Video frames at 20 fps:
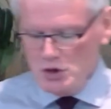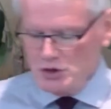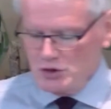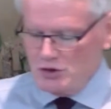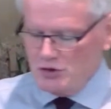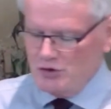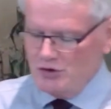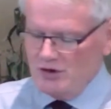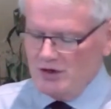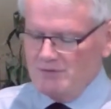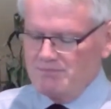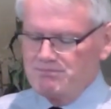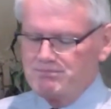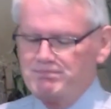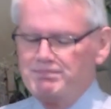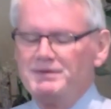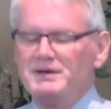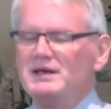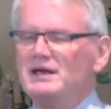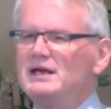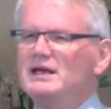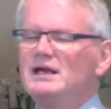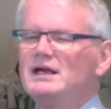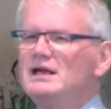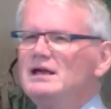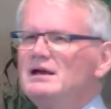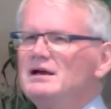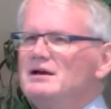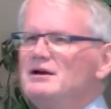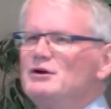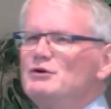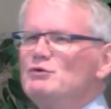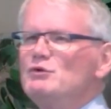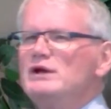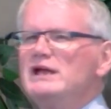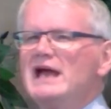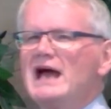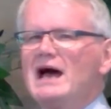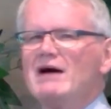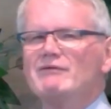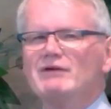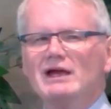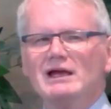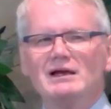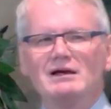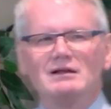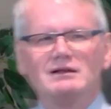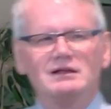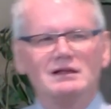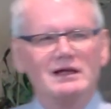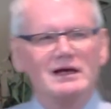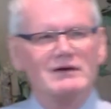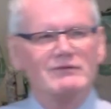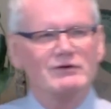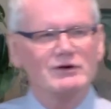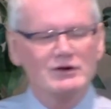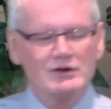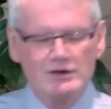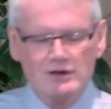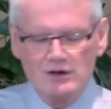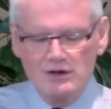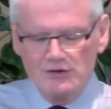Could it be we have a clever,